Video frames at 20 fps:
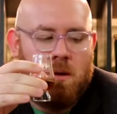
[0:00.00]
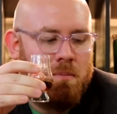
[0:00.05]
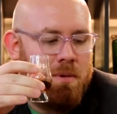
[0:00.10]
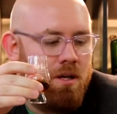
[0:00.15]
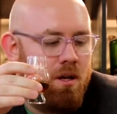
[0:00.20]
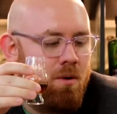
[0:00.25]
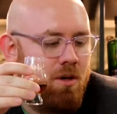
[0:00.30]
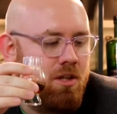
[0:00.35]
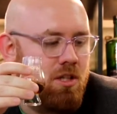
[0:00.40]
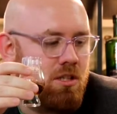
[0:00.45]
But
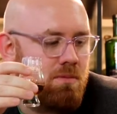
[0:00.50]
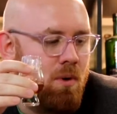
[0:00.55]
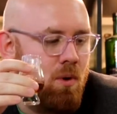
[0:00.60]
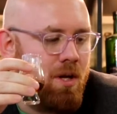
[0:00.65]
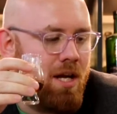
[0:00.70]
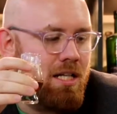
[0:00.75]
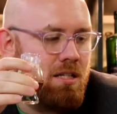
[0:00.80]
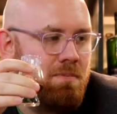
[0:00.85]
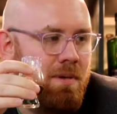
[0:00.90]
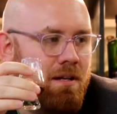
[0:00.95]
knowing that
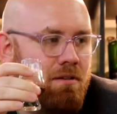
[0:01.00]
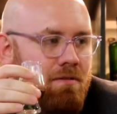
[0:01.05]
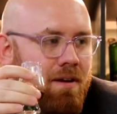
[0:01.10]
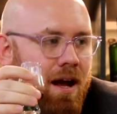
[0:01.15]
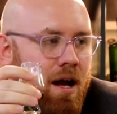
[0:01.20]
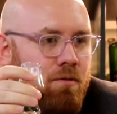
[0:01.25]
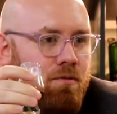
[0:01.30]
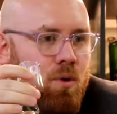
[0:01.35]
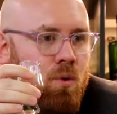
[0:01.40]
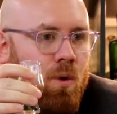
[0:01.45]
Smokehead's been
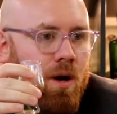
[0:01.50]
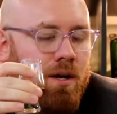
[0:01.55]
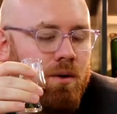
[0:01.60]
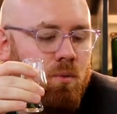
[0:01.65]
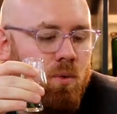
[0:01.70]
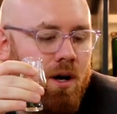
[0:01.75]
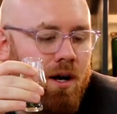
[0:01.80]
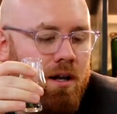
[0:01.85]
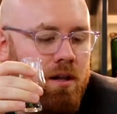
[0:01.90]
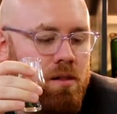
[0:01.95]
around for quite a
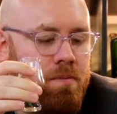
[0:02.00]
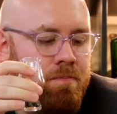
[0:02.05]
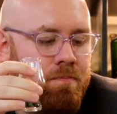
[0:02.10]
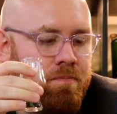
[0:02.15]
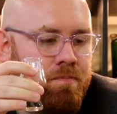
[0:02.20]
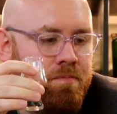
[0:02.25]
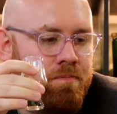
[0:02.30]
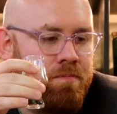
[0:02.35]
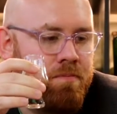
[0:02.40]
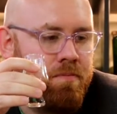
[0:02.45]
while,
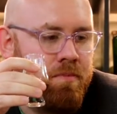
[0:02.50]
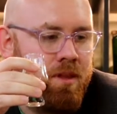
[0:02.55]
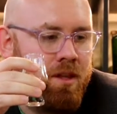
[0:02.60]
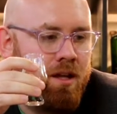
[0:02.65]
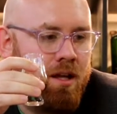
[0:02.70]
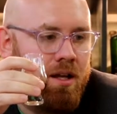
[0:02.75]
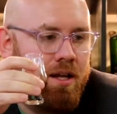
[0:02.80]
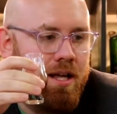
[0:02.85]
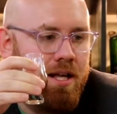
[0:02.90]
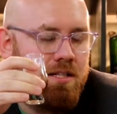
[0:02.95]

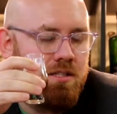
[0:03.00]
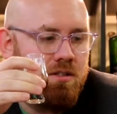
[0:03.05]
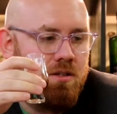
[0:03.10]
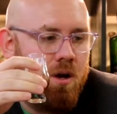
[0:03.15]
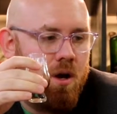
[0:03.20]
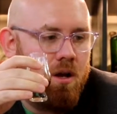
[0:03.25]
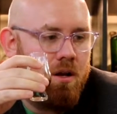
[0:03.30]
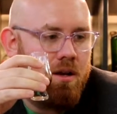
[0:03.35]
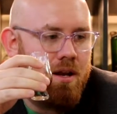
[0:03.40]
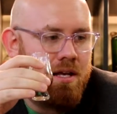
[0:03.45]
it's
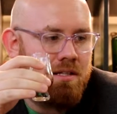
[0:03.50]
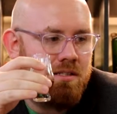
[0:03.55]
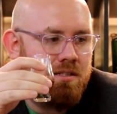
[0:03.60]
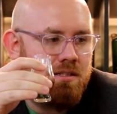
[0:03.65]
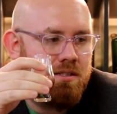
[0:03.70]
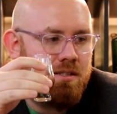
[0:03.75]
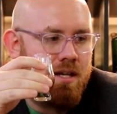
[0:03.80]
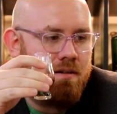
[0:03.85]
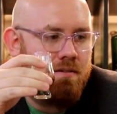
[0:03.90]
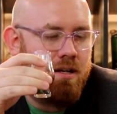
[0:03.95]
not
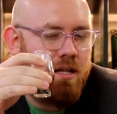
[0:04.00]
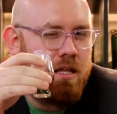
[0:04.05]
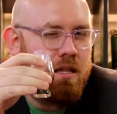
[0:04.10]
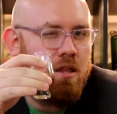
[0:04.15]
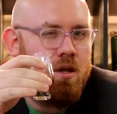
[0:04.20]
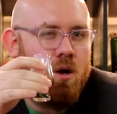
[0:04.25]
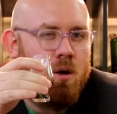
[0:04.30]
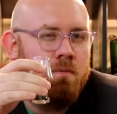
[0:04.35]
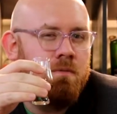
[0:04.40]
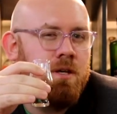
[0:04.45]
necessarily
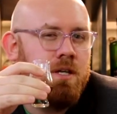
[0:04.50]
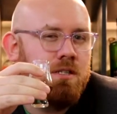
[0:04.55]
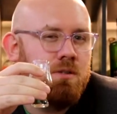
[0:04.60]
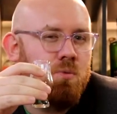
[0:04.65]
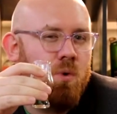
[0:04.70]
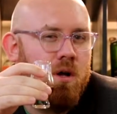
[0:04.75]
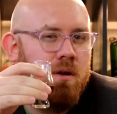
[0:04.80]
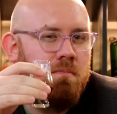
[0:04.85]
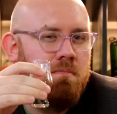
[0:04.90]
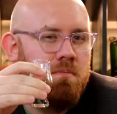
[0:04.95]
the obvious
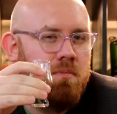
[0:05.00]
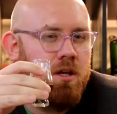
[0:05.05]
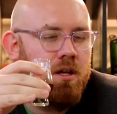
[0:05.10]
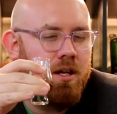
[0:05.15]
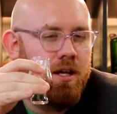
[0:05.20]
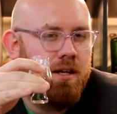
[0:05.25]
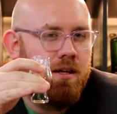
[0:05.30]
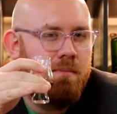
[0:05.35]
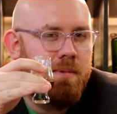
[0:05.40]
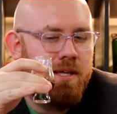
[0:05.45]
one.
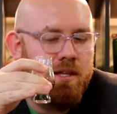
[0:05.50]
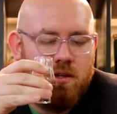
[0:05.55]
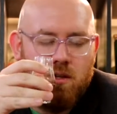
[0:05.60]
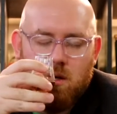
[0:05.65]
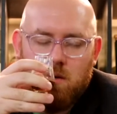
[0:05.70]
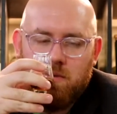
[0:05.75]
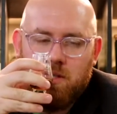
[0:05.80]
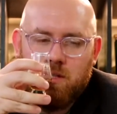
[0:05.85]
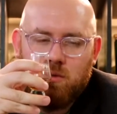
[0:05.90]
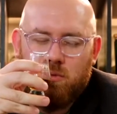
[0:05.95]
Kalila being the
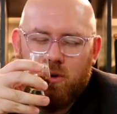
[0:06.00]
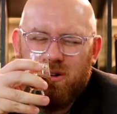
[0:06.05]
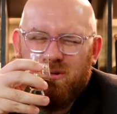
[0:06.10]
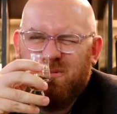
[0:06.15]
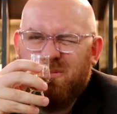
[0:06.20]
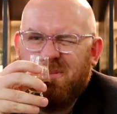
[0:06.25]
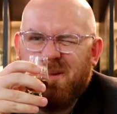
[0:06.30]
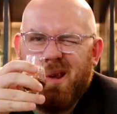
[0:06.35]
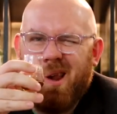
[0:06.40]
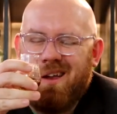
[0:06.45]
obvious
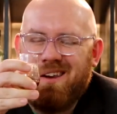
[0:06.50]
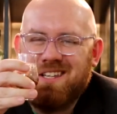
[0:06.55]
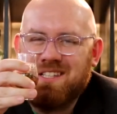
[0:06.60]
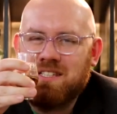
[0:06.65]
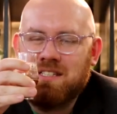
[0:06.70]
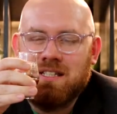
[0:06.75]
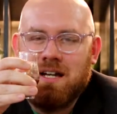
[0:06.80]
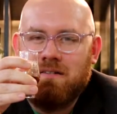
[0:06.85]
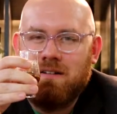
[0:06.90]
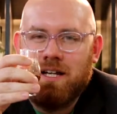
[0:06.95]
one. Not
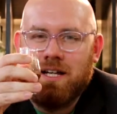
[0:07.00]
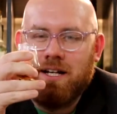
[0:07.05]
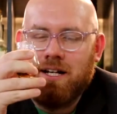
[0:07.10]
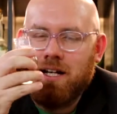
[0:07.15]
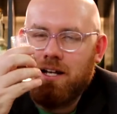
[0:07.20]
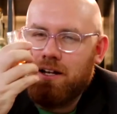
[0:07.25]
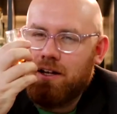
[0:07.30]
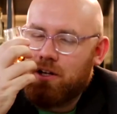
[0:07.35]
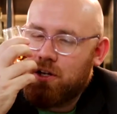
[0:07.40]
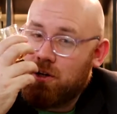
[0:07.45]
necessarily
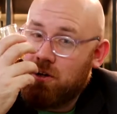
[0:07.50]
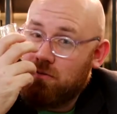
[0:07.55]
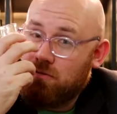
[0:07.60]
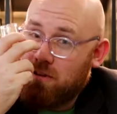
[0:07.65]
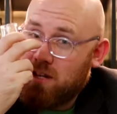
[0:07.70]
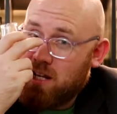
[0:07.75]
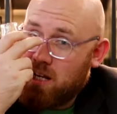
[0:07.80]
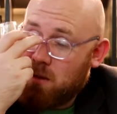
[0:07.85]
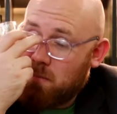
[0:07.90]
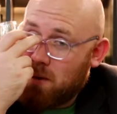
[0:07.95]
Kalila. Could
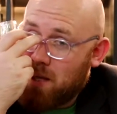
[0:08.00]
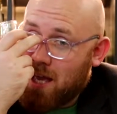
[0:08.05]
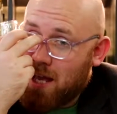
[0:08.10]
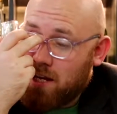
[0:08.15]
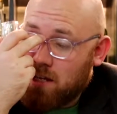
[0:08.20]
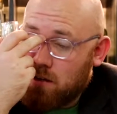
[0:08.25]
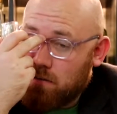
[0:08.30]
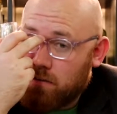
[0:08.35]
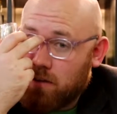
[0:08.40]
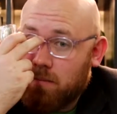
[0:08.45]
really be
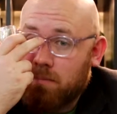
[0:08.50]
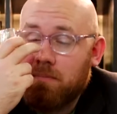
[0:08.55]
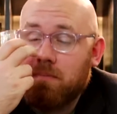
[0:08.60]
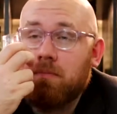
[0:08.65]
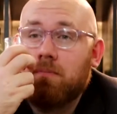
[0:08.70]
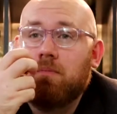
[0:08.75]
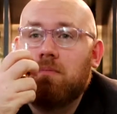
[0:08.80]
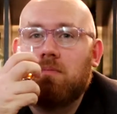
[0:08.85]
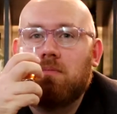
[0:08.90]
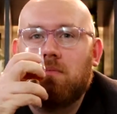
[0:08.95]
any of them.
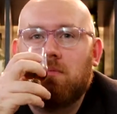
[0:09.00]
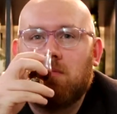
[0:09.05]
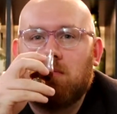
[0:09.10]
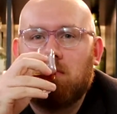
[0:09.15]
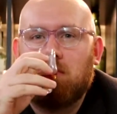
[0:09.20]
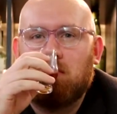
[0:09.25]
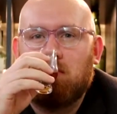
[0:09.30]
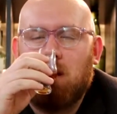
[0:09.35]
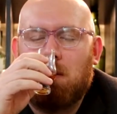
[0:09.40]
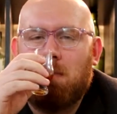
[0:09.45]

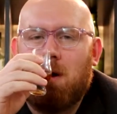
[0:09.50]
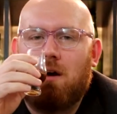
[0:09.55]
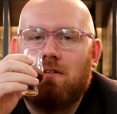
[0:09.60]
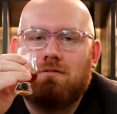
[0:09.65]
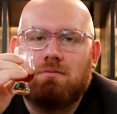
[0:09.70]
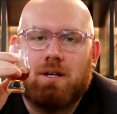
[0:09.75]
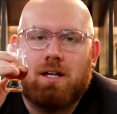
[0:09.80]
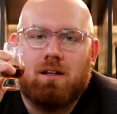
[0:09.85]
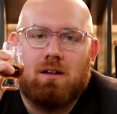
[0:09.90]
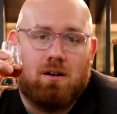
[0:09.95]
Apart
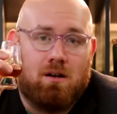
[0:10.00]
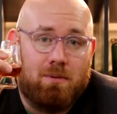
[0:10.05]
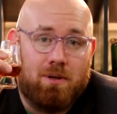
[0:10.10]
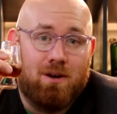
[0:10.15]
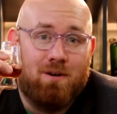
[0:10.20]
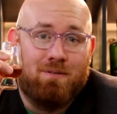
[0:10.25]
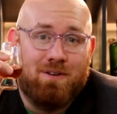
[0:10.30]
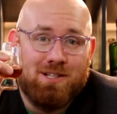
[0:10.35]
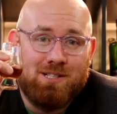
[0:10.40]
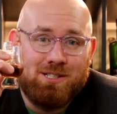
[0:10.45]
from Kilchoman,
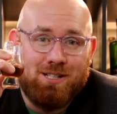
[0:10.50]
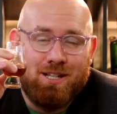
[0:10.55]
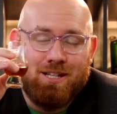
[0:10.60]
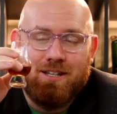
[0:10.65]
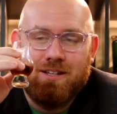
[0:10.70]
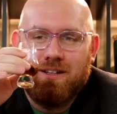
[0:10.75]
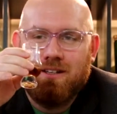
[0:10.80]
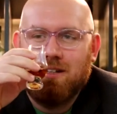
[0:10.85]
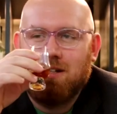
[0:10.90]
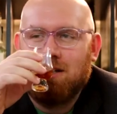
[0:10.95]
obviously.